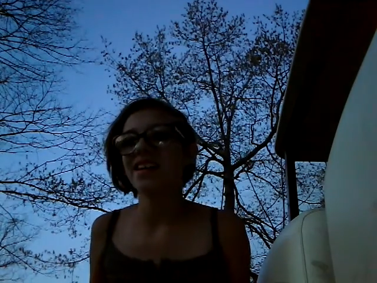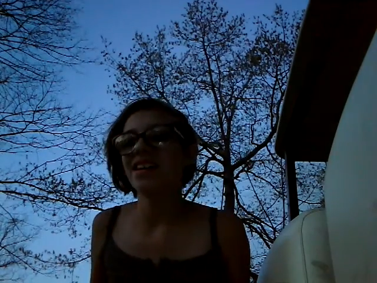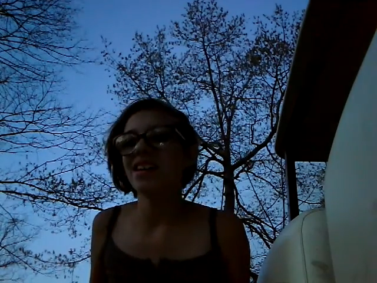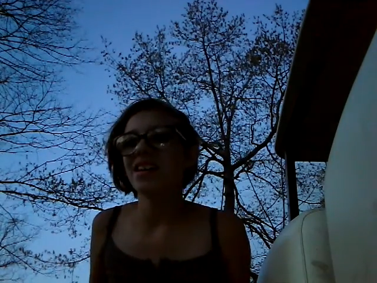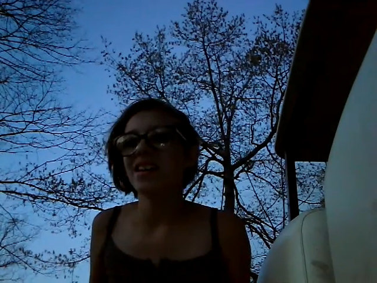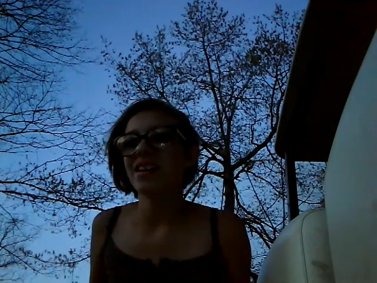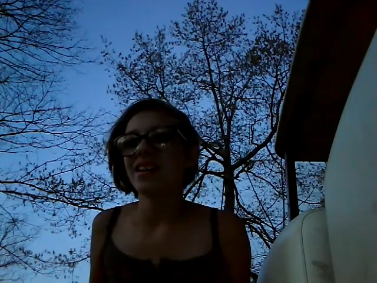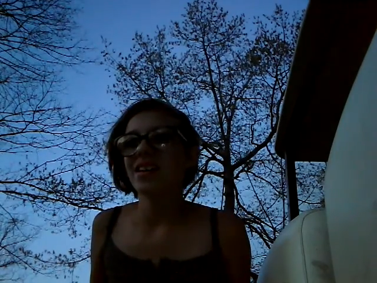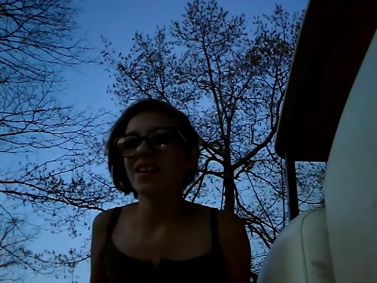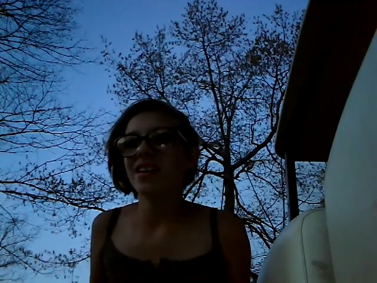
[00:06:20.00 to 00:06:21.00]

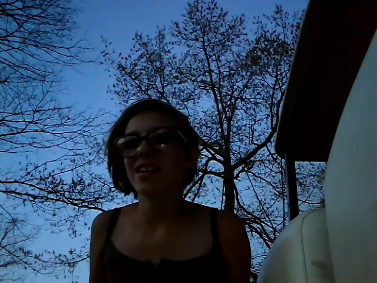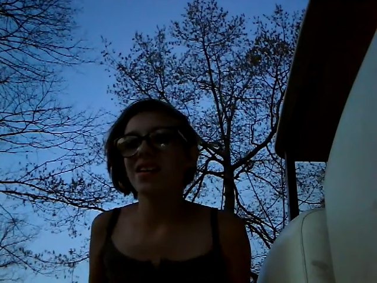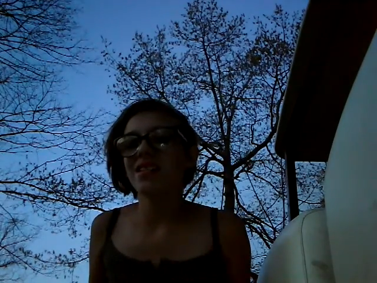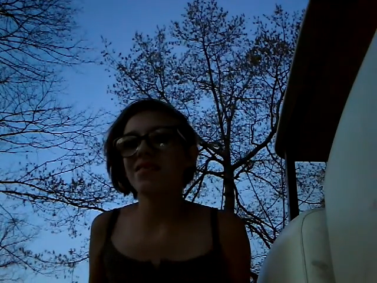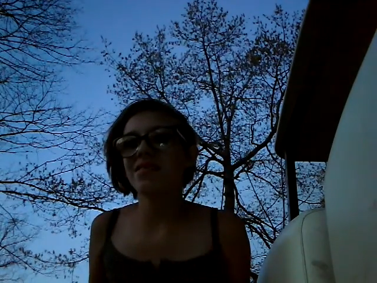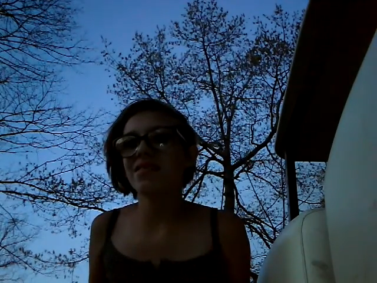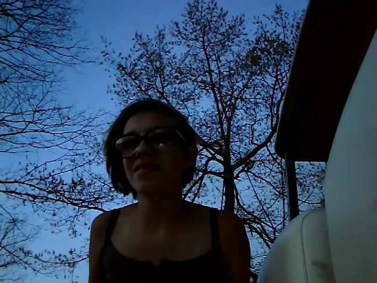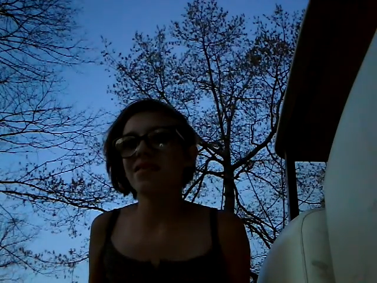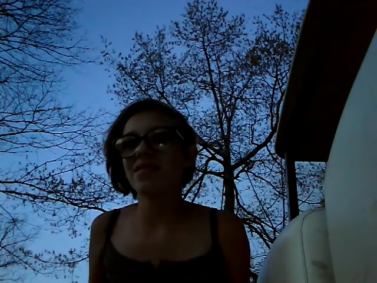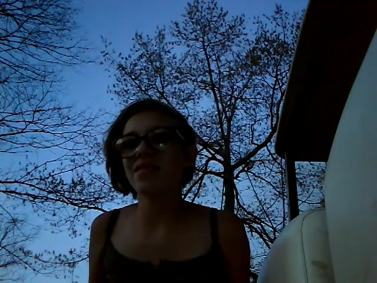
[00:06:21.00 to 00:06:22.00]
No one is speaking in this clip.